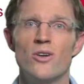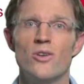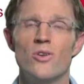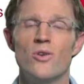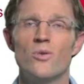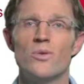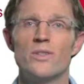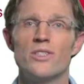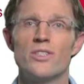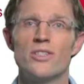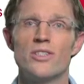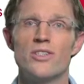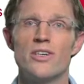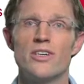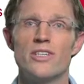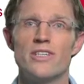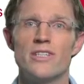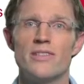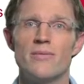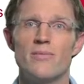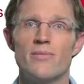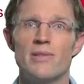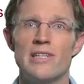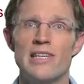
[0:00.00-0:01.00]
or with
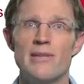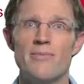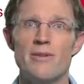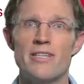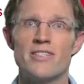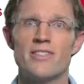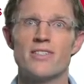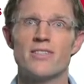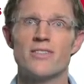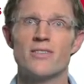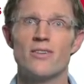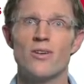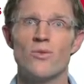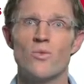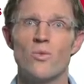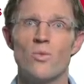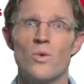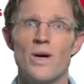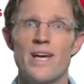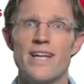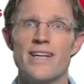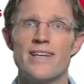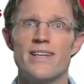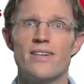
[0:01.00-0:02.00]
certain limits on
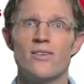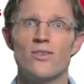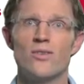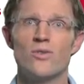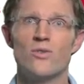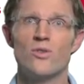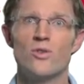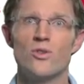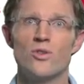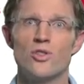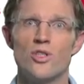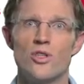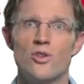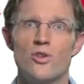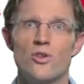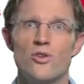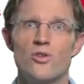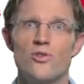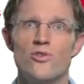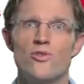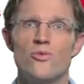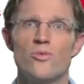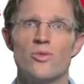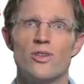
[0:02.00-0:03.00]
when or to
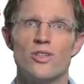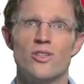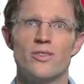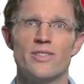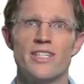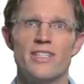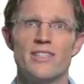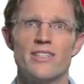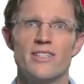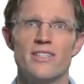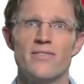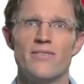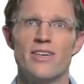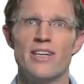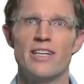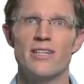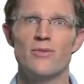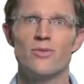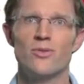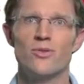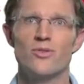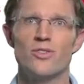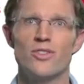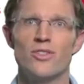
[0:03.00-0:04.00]
whom content is
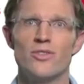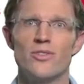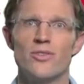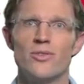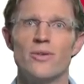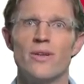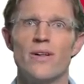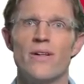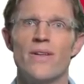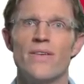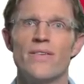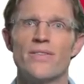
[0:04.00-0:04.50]
available to